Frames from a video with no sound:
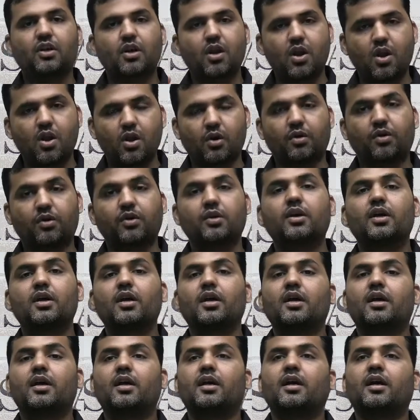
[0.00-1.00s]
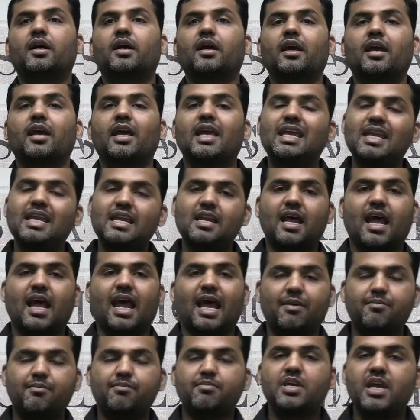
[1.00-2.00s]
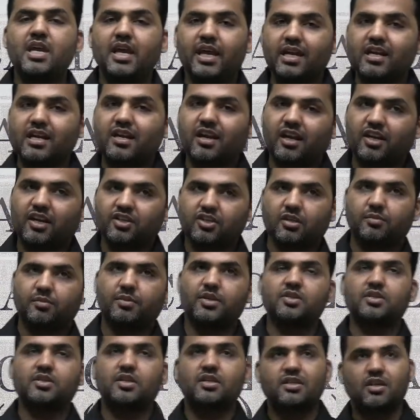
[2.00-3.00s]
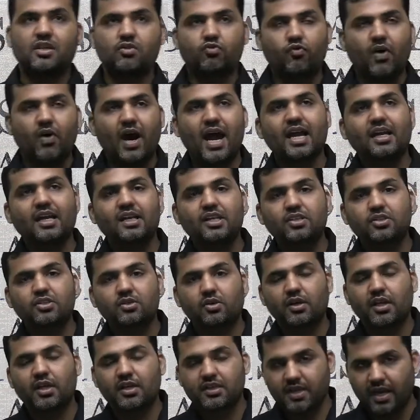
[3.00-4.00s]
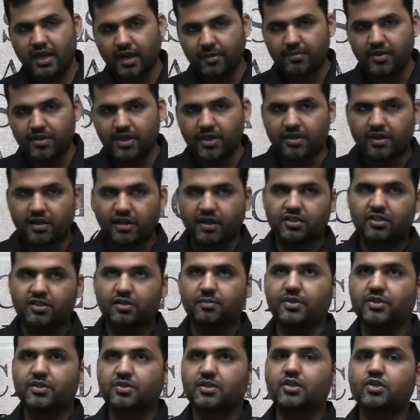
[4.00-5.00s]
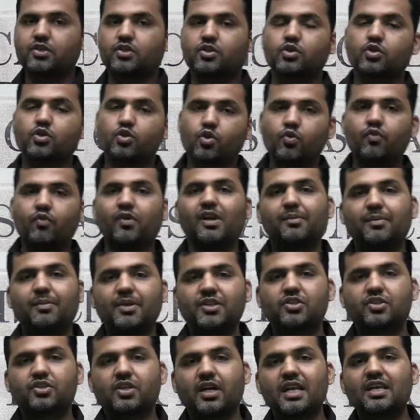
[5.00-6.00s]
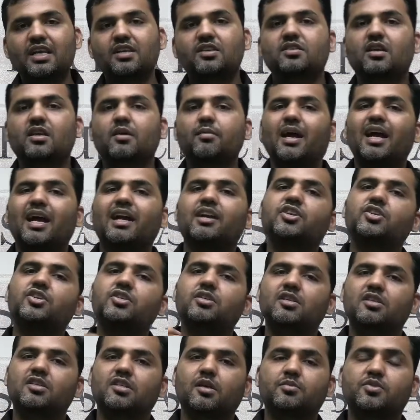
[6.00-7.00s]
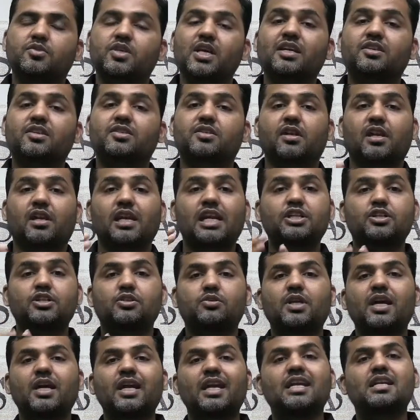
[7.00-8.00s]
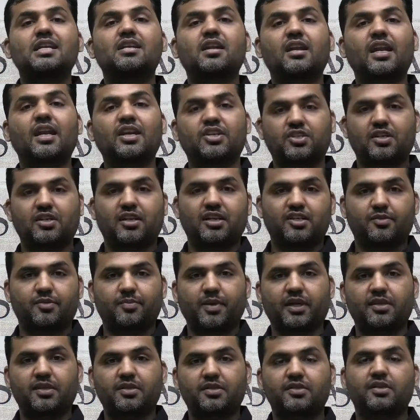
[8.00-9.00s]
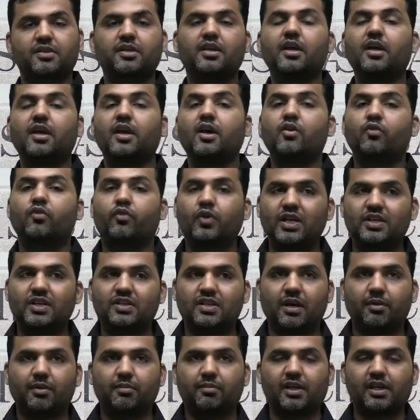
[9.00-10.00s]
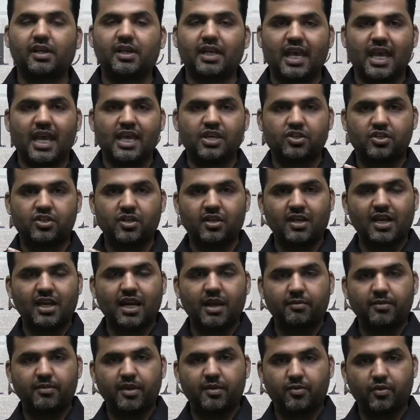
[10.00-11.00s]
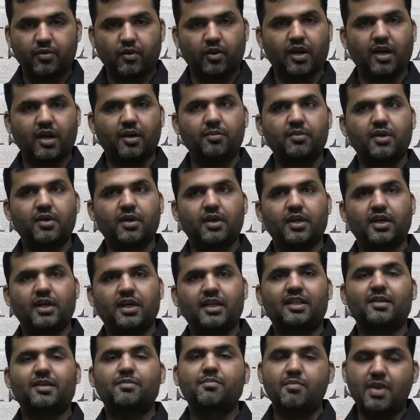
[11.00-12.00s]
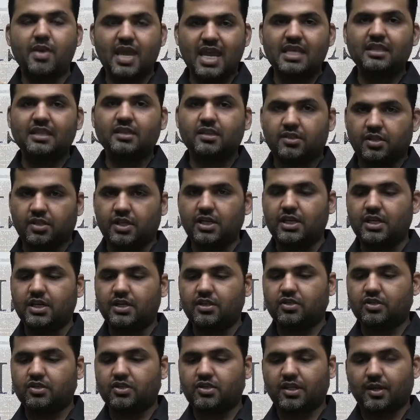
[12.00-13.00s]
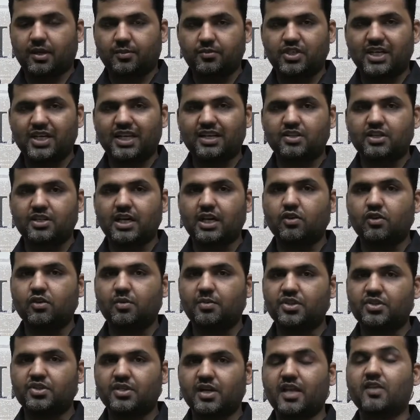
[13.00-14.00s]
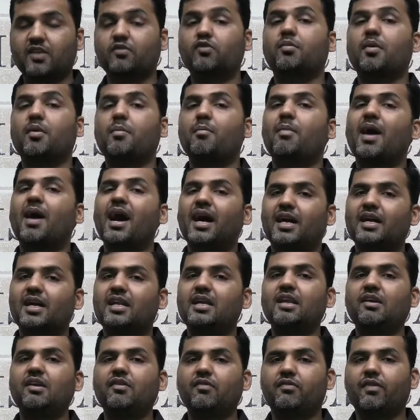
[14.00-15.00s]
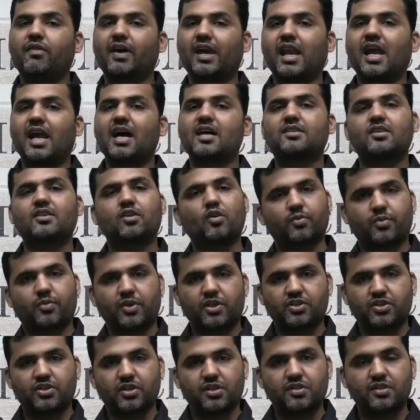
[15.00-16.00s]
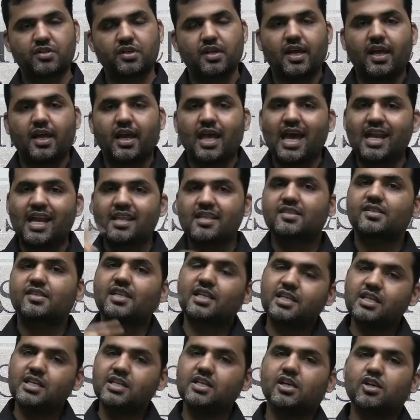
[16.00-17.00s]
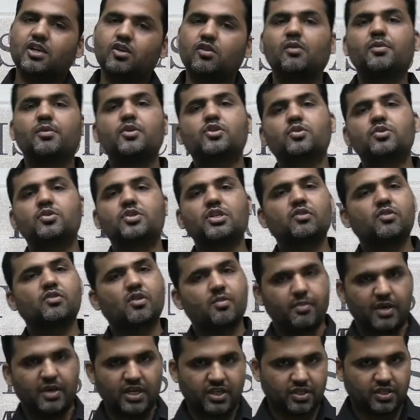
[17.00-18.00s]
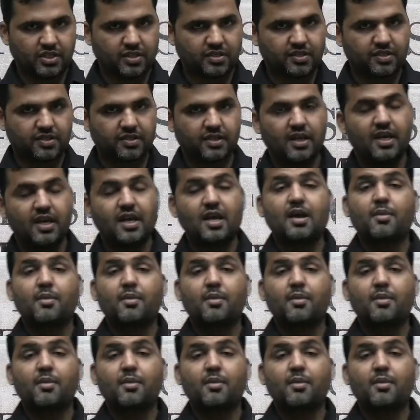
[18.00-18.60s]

No. In MBA International Business, and why it is called as an MBA International Business, you will be studying some additional subjects related to the international aspects. For example, in general MBA program, the main 3 subjects that you will be studying would be marketing, finance, and operations. And the second year, you will be choosing your majors.